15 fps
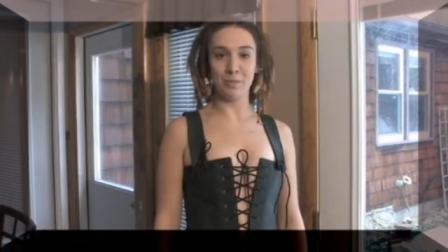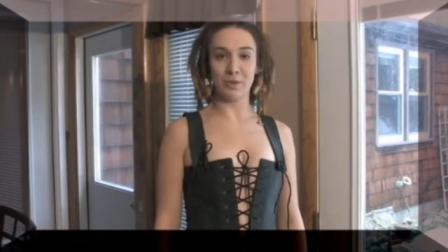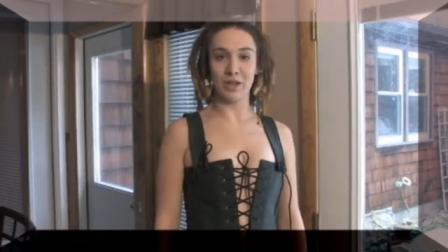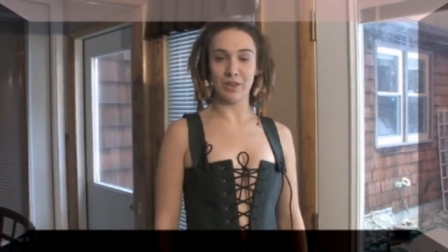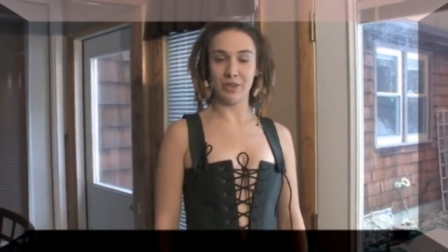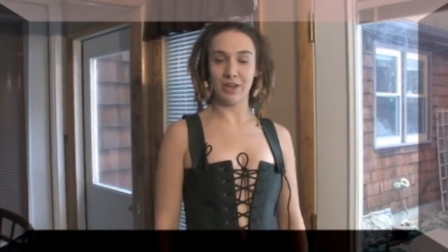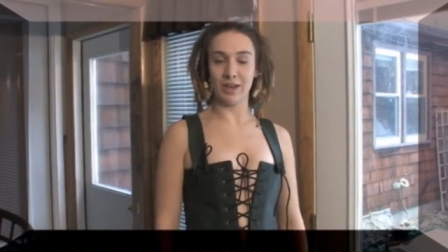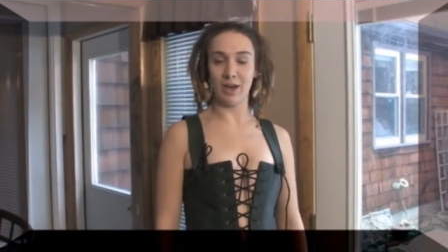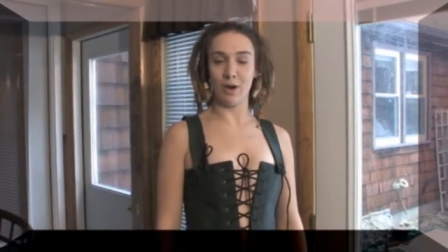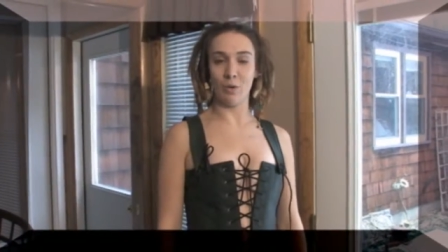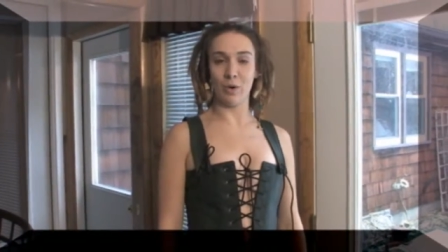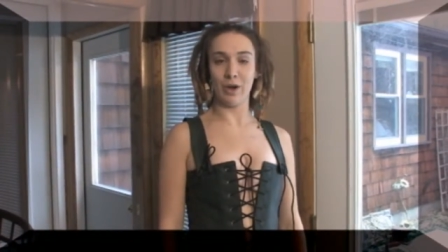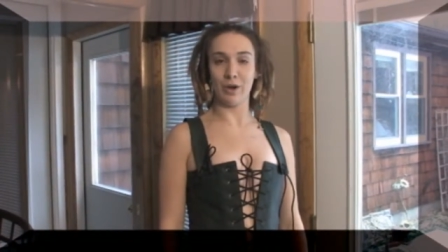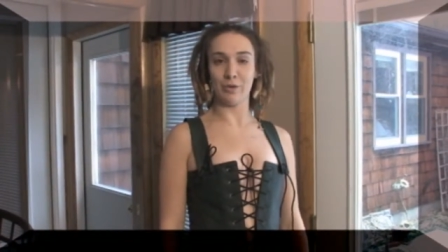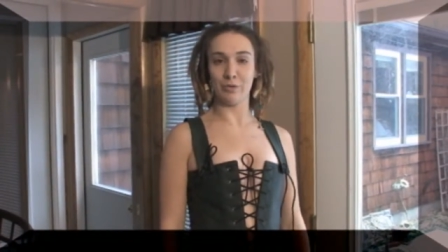but I think
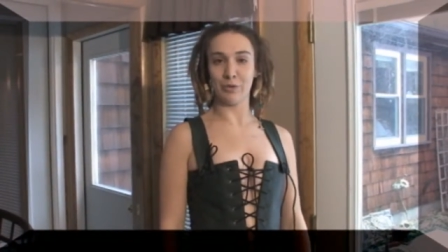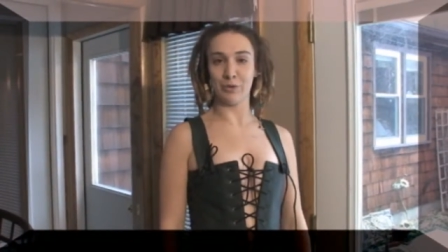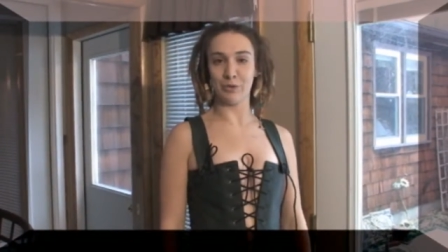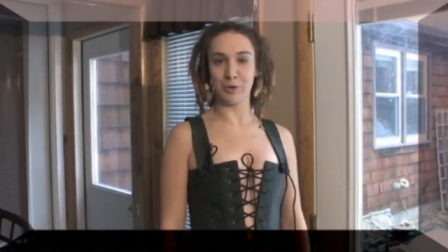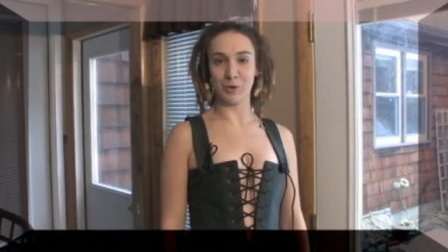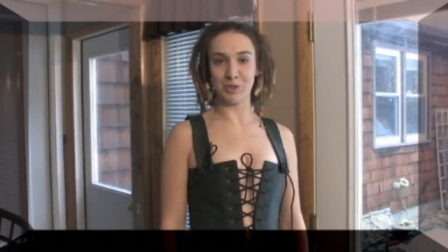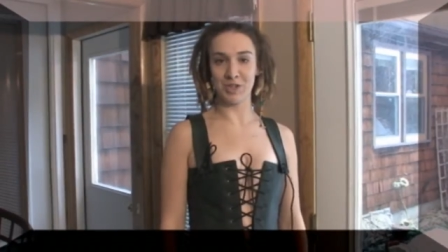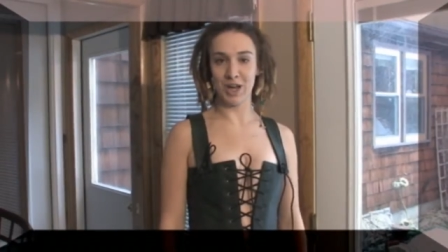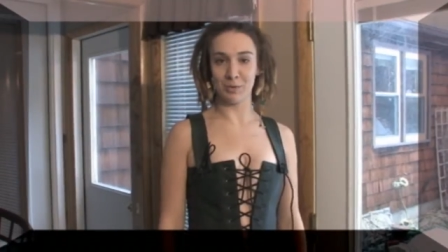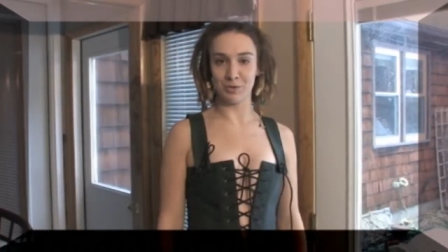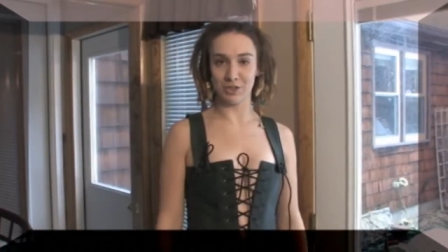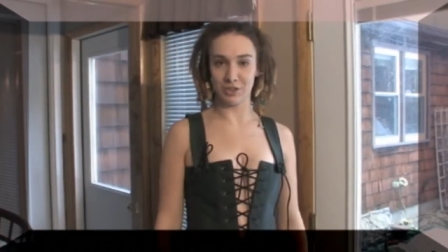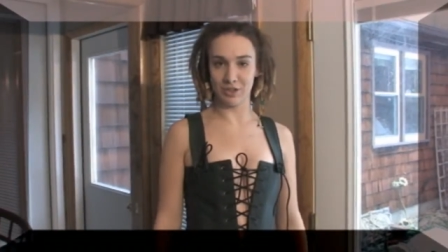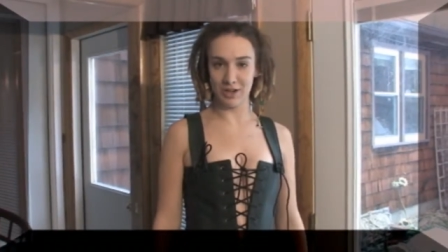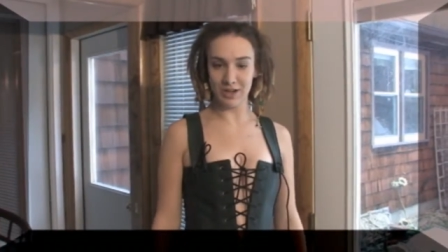I'll wear for the first
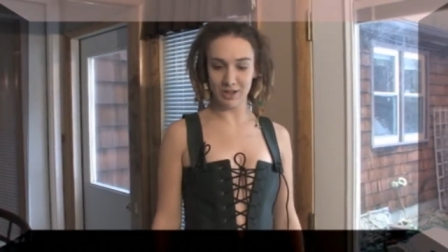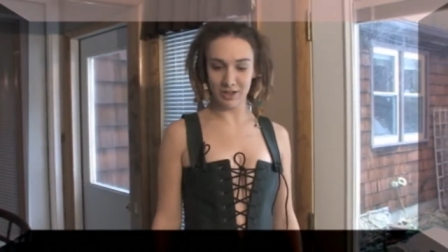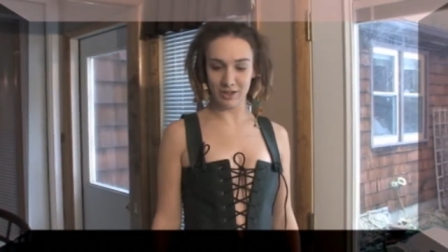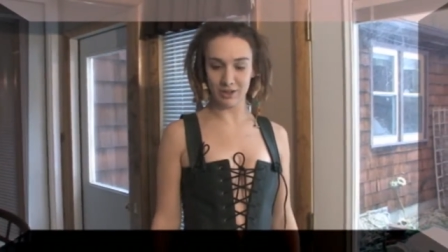time tonight.